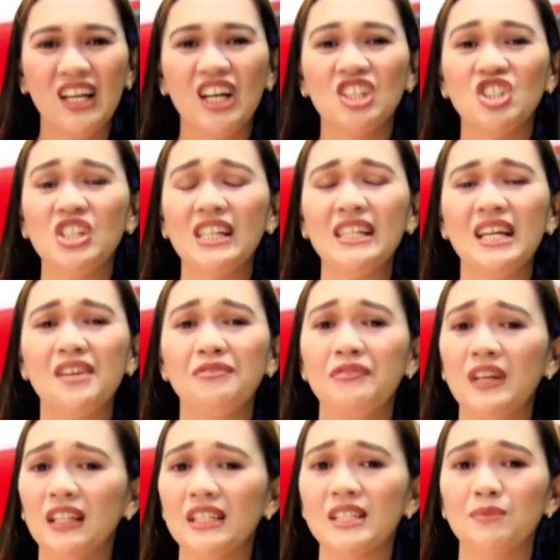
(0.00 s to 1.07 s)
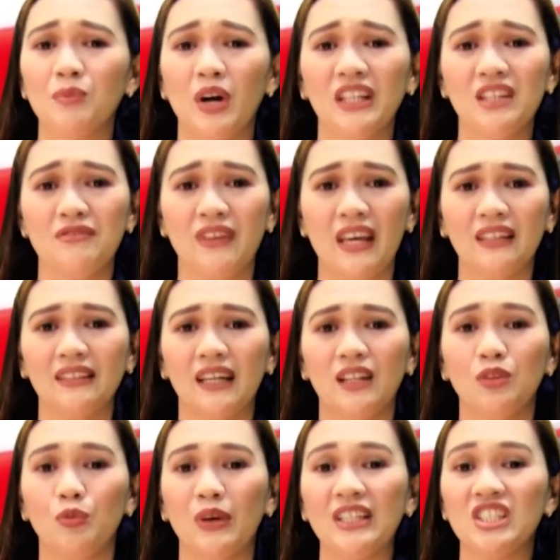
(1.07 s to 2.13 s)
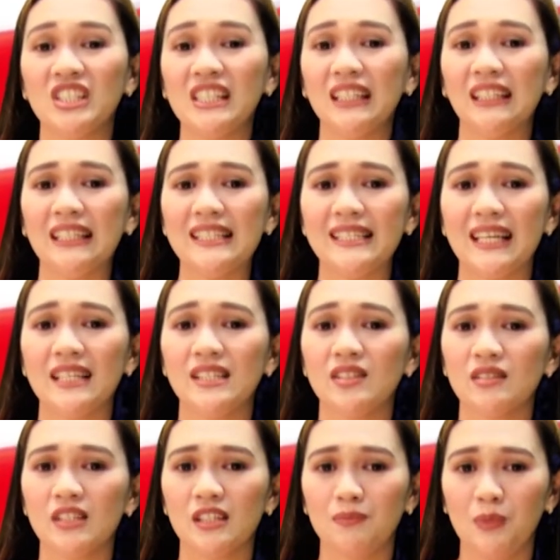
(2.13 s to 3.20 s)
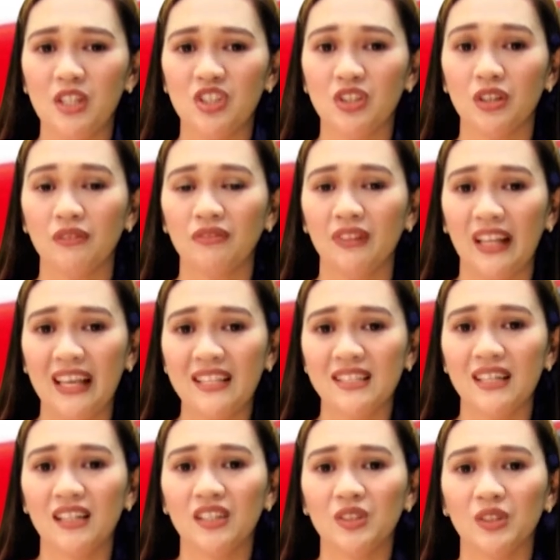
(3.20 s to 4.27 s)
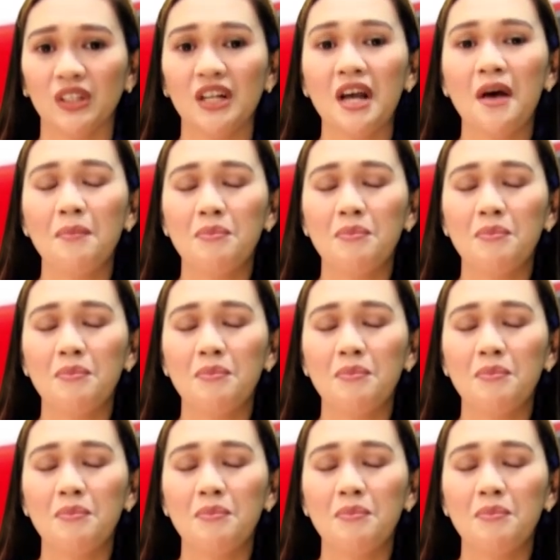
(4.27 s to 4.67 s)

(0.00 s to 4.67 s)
Sheena feels motivated when she listens to the speech of late Senator